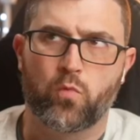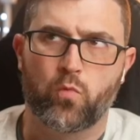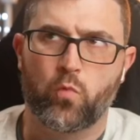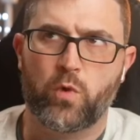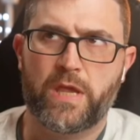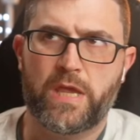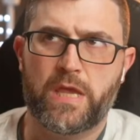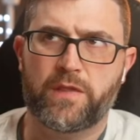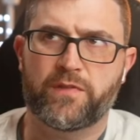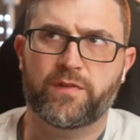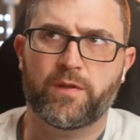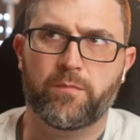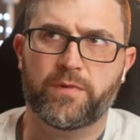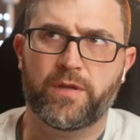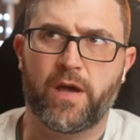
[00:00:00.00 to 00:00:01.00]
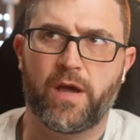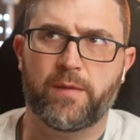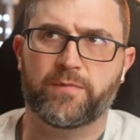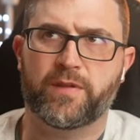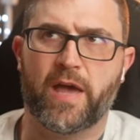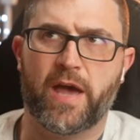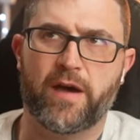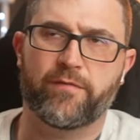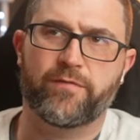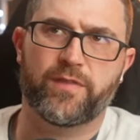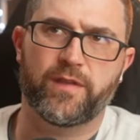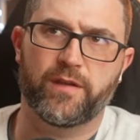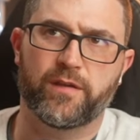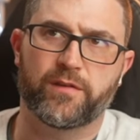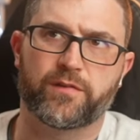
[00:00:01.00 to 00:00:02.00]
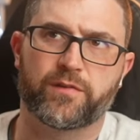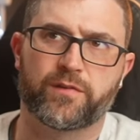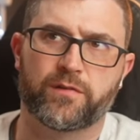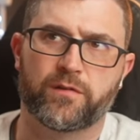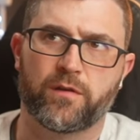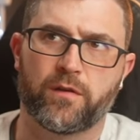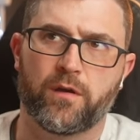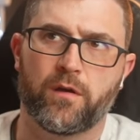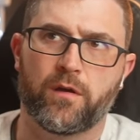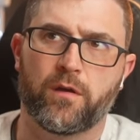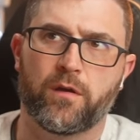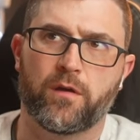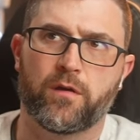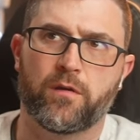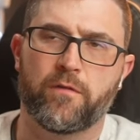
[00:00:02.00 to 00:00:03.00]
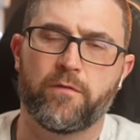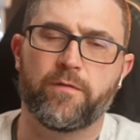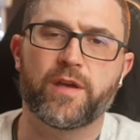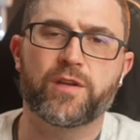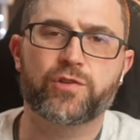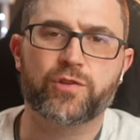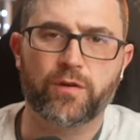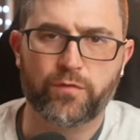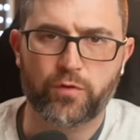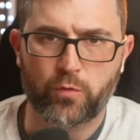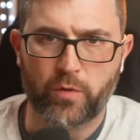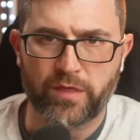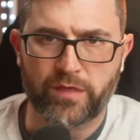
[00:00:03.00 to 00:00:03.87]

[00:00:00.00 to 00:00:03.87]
we sometimes have this vision of who we